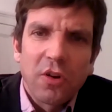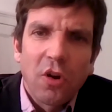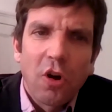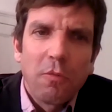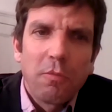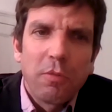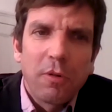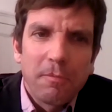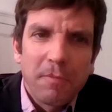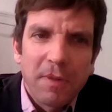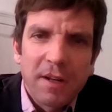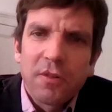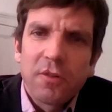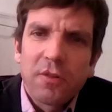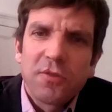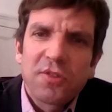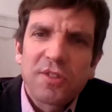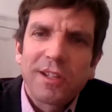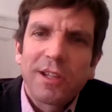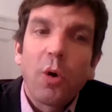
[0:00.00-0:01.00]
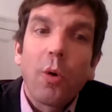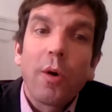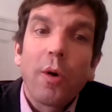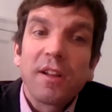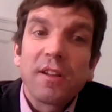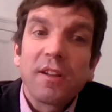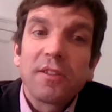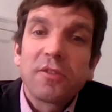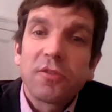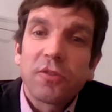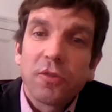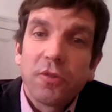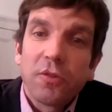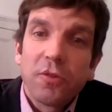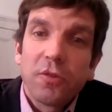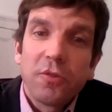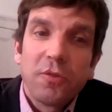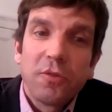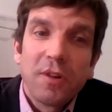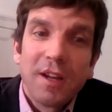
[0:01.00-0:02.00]
nobleman who's loyal
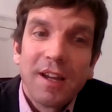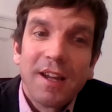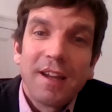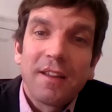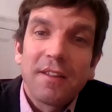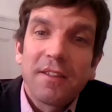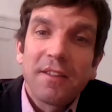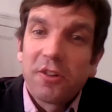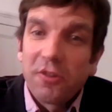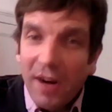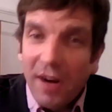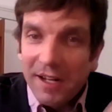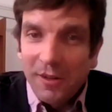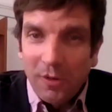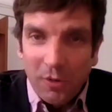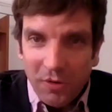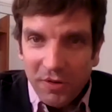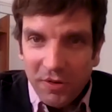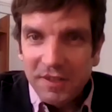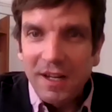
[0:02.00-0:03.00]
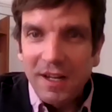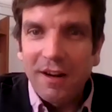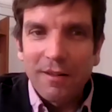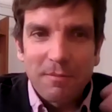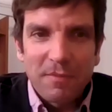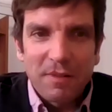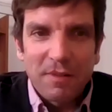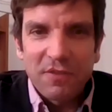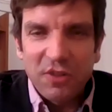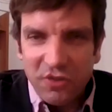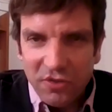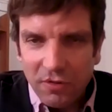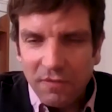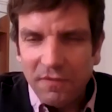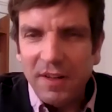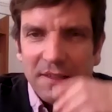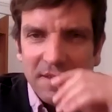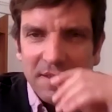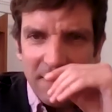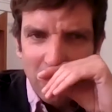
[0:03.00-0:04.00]
to the great Lord Jeremy
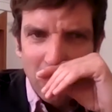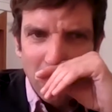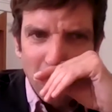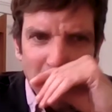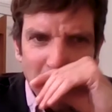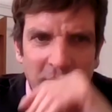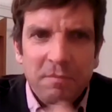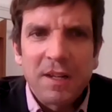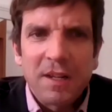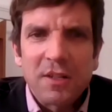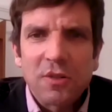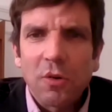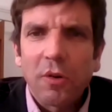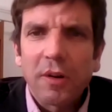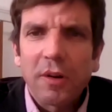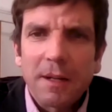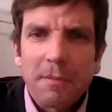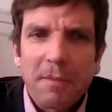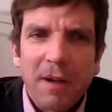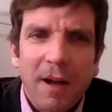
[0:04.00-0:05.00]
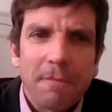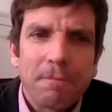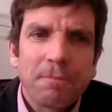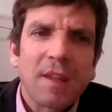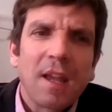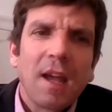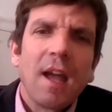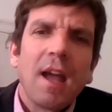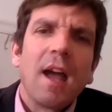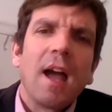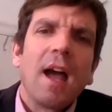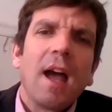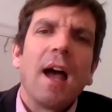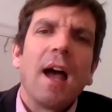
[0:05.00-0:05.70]
Vishnyovyetsky, who we've been talking about,